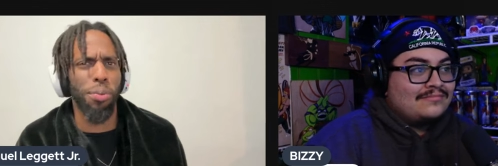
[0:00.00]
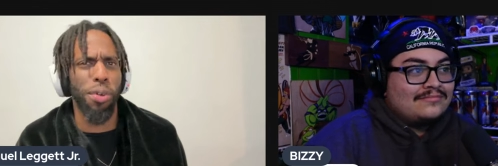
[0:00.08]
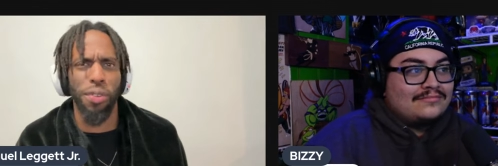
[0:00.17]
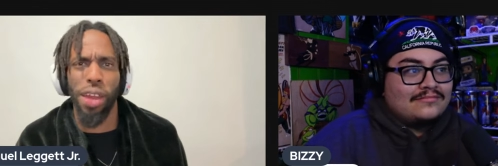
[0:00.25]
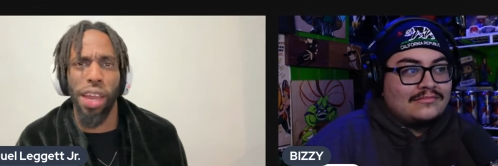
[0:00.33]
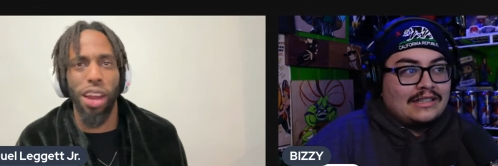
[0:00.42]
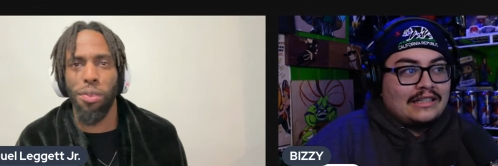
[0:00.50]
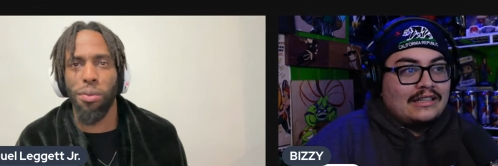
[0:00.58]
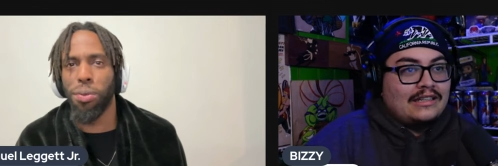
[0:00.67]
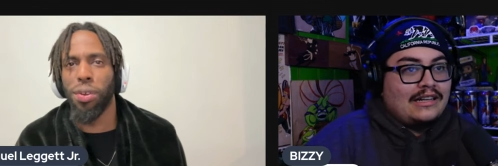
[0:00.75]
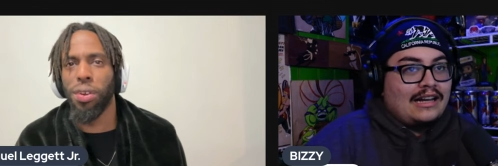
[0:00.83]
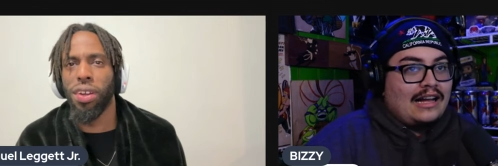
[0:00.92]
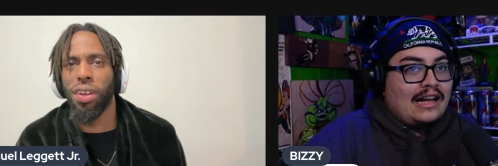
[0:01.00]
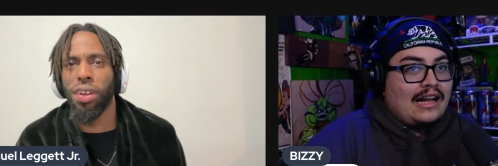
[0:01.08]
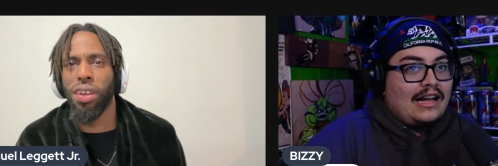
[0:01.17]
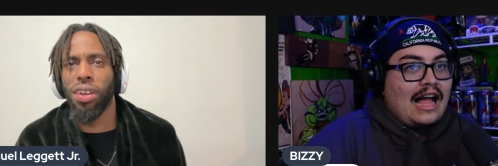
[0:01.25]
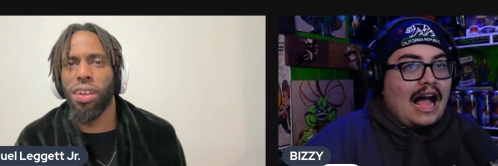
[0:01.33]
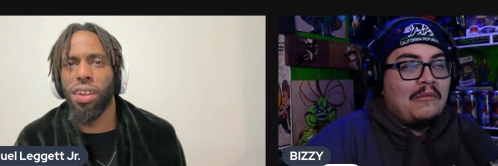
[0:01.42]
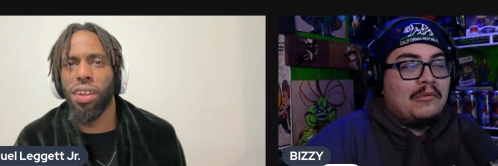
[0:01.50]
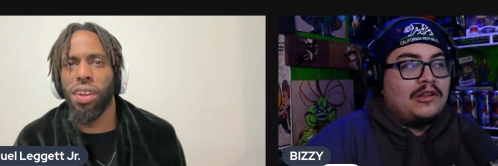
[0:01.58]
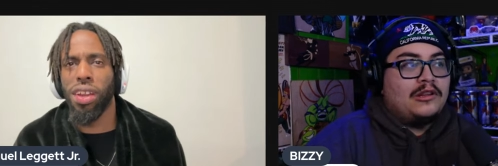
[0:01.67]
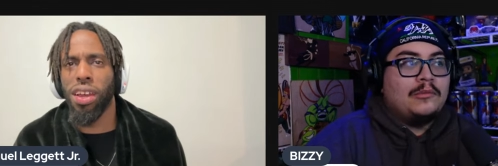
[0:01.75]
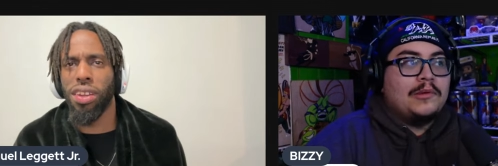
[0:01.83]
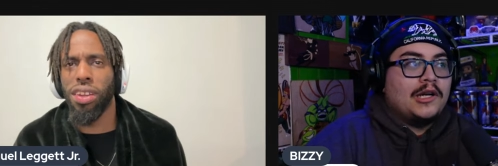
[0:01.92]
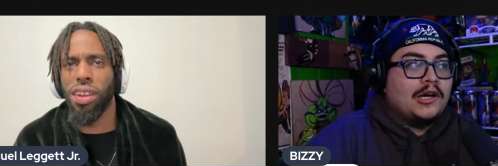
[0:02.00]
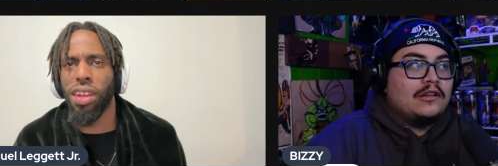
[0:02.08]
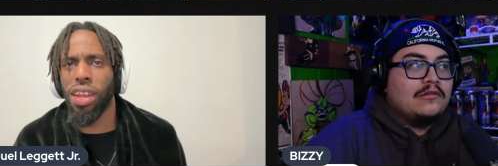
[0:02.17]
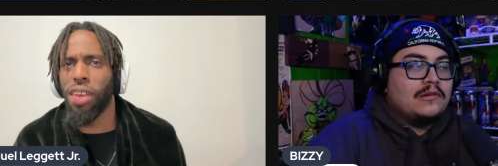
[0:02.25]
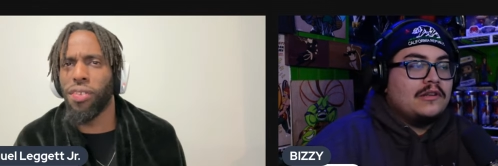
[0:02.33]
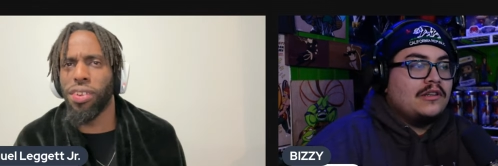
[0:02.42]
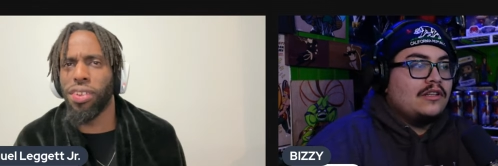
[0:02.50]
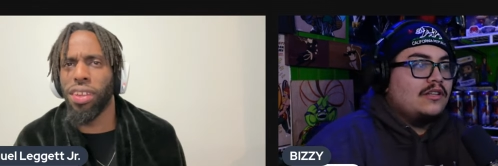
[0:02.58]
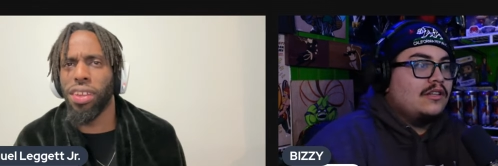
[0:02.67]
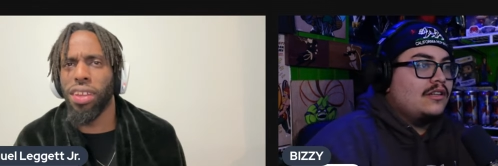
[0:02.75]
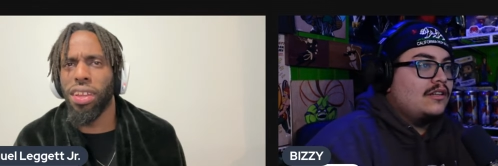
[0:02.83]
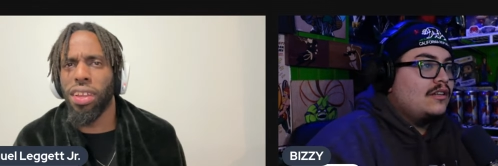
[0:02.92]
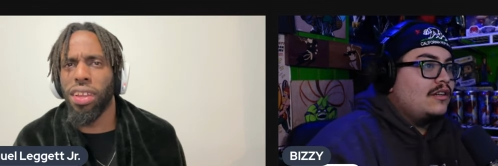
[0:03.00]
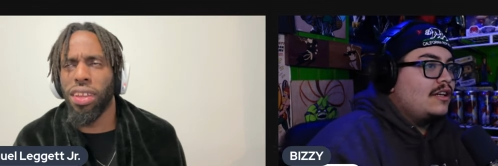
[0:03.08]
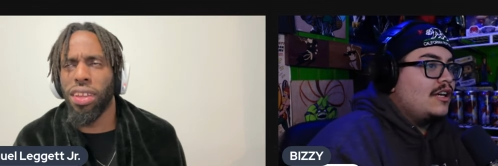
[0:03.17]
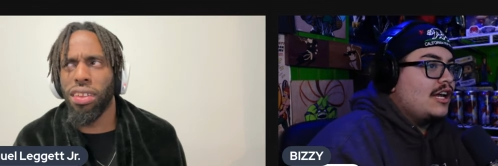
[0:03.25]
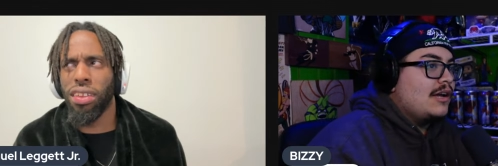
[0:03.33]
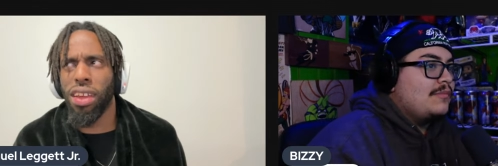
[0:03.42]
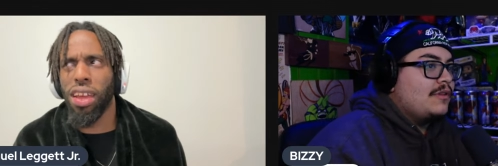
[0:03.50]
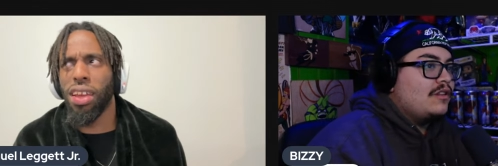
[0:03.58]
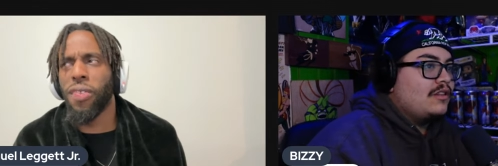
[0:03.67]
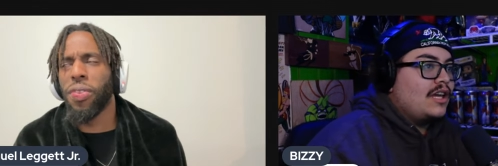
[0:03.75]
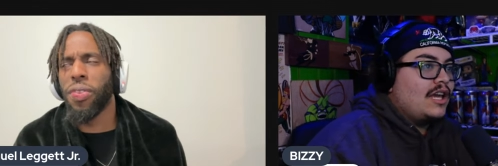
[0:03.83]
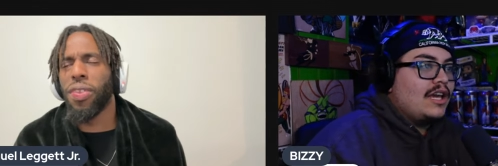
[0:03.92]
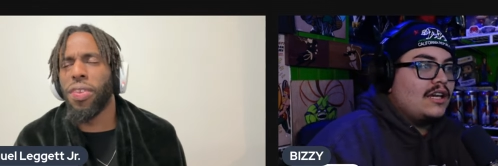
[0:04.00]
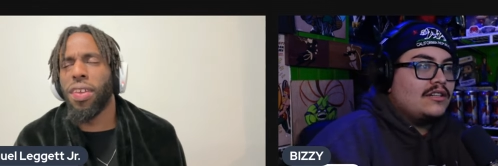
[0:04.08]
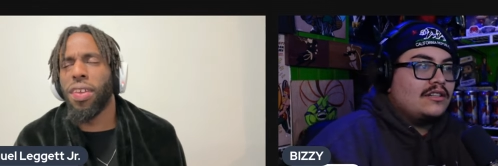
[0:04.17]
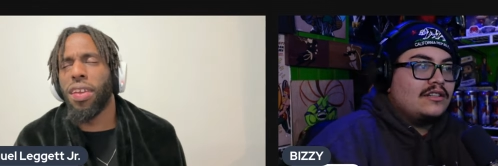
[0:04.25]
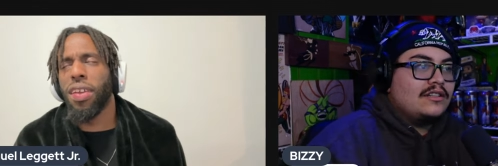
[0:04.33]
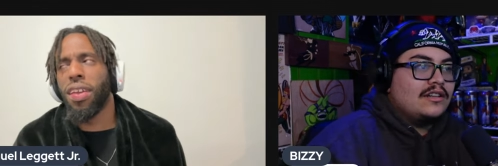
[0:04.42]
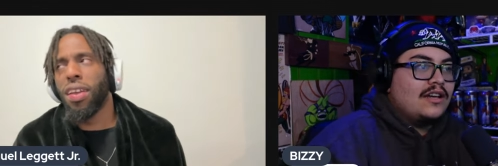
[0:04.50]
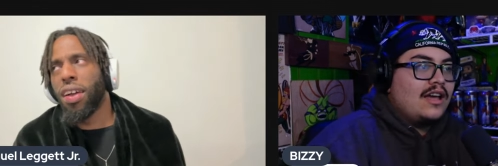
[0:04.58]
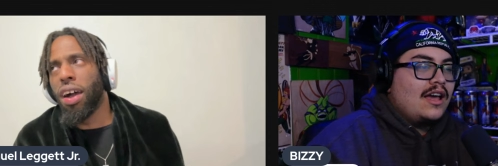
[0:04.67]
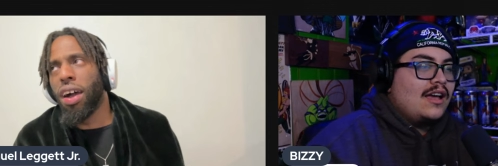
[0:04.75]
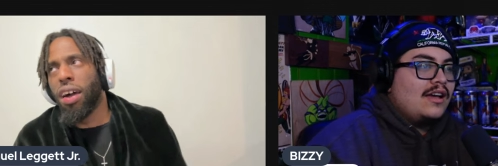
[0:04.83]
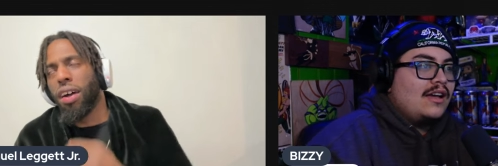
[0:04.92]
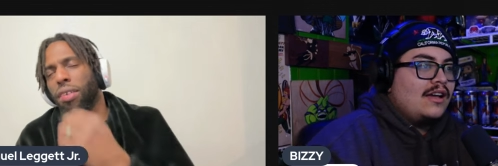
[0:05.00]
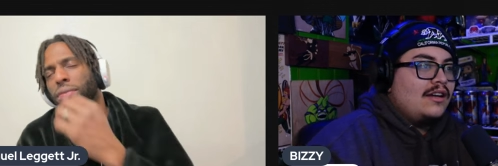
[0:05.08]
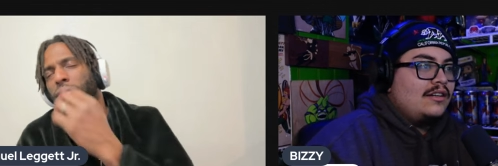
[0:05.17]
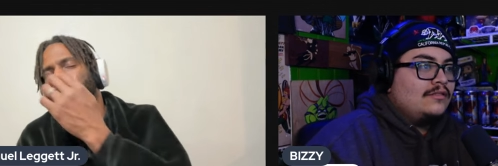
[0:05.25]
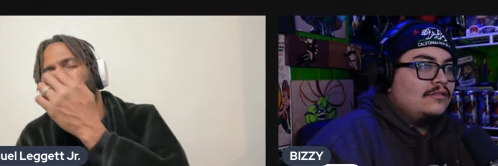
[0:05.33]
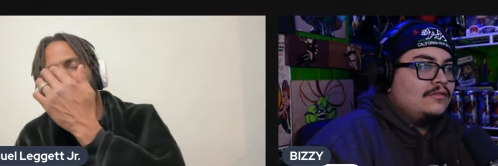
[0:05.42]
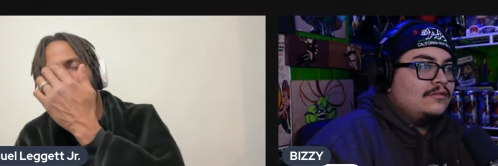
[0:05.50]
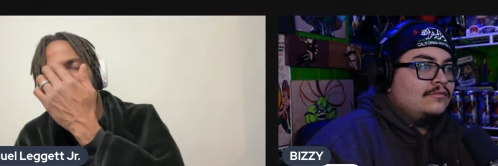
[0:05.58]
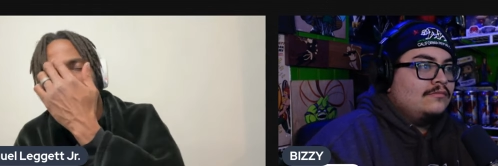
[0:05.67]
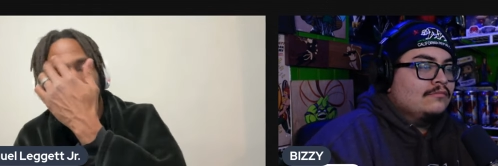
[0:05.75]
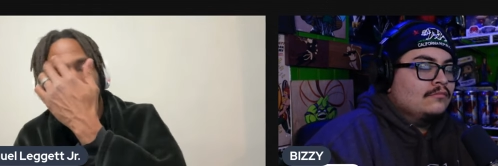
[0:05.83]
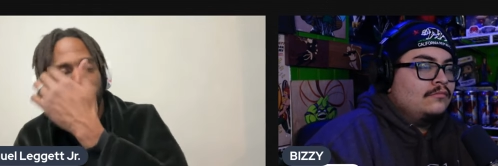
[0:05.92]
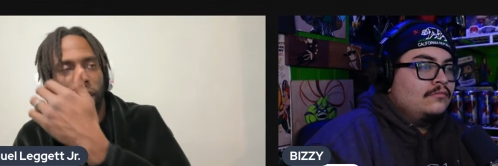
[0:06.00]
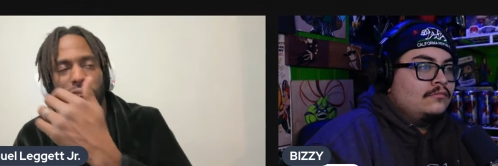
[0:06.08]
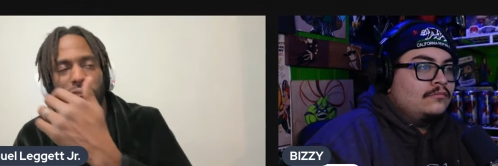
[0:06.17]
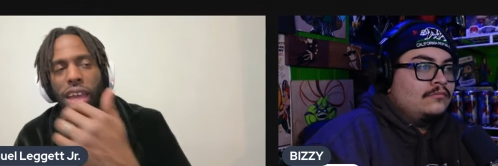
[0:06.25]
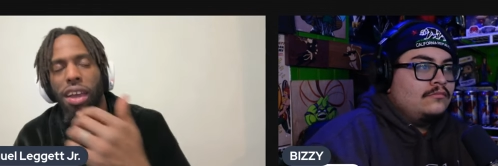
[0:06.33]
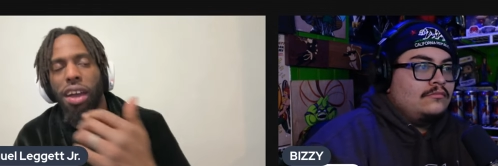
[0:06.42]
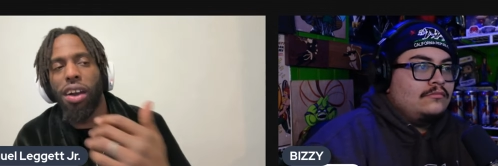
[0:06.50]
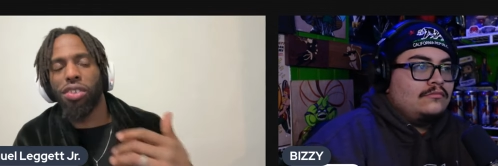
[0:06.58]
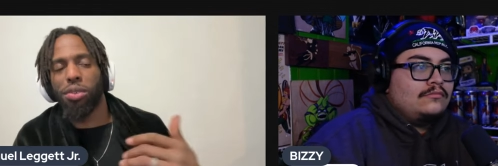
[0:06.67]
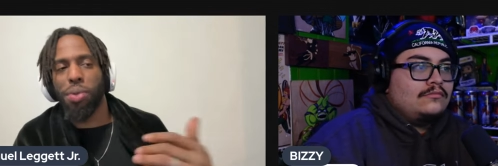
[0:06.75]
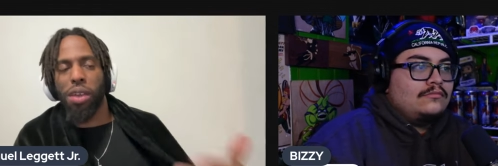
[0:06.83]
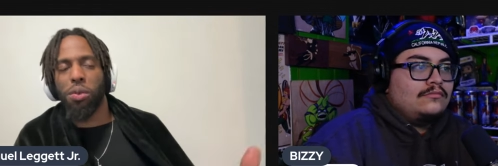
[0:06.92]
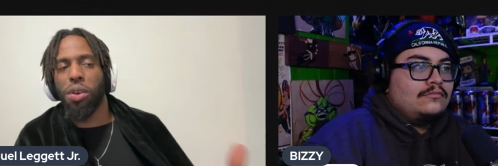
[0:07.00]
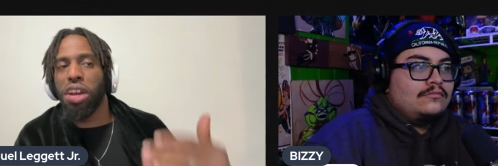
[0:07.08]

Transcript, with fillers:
Speaker 1: I can't remember.
Speaker 2: I'm assuming. Did they ever say? Yeah. I'm a, yeah.
Speaker 1: Um, I was thinking like, oh, she probably wanted another